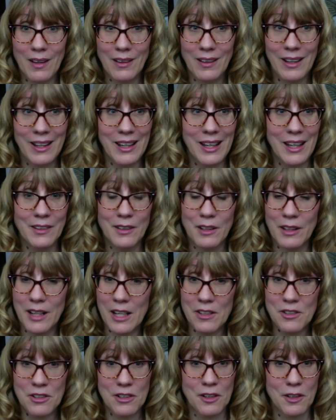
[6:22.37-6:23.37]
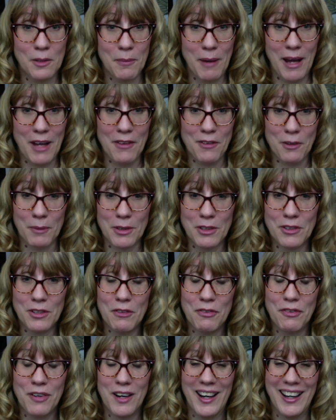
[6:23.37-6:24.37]
like in the kitchen and the bathroom. It's
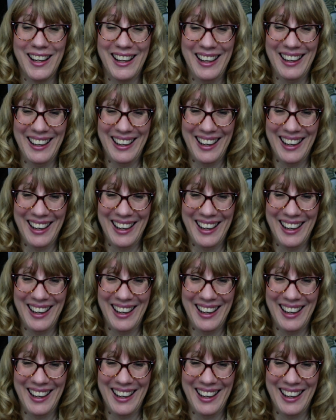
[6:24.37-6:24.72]
so funny.